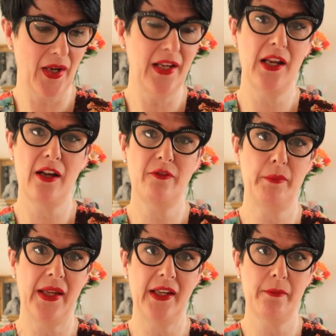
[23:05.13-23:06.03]
I love
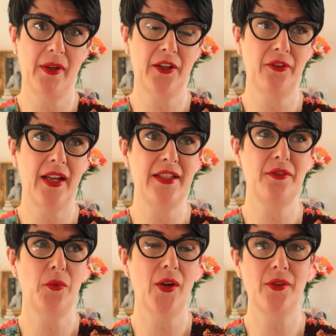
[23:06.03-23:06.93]
being in my
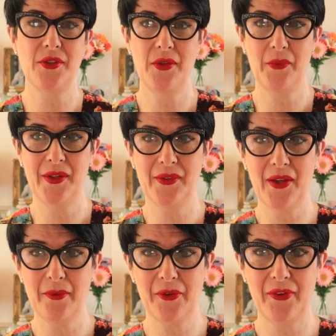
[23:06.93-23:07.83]
creative world and the world
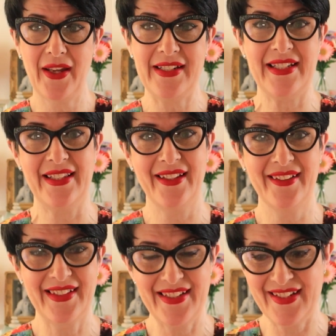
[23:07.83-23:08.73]
that I'm creating that I
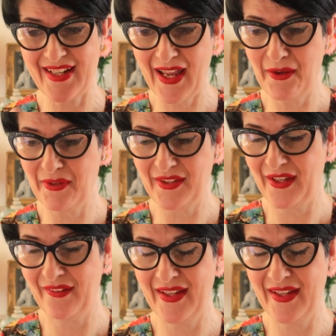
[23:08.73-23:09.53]
can share with you.